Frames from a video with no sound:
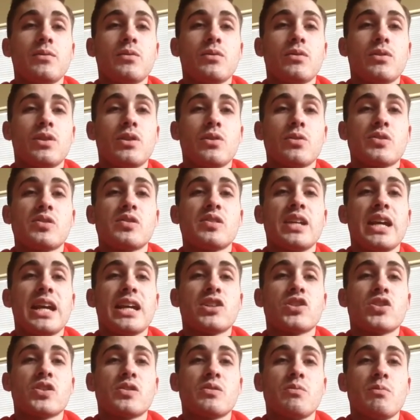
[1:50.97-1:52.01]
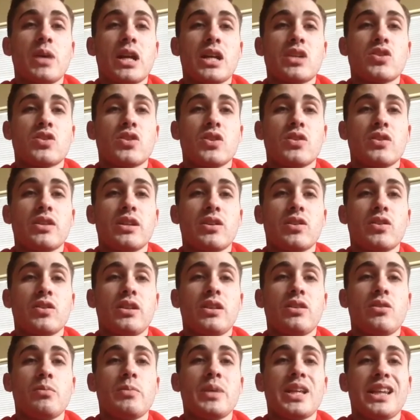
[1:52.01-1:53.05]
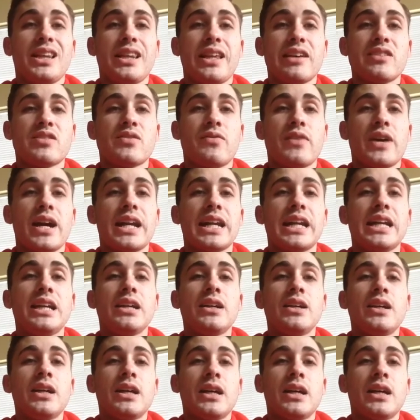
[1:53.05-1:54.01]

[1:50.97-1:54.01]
Those steaks, just make sure they're a little bit less fatty.